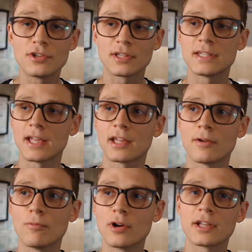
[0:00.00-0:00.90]
could take
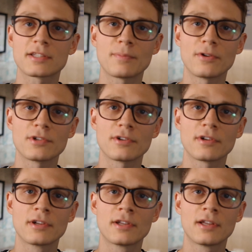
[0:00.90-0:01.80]
in one exposure
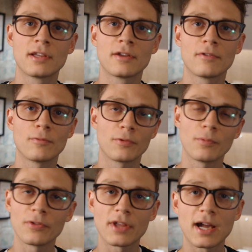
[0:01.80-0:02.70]
with
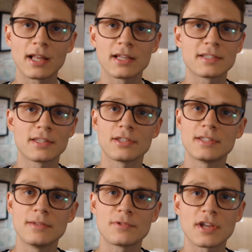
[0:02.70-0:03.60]
both the highlights and the
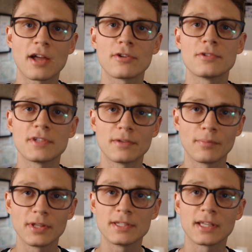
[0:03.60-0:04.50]
deep shadows and
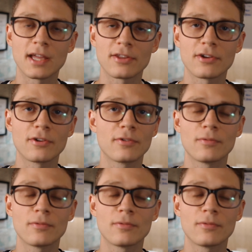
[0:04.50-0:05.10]
blend together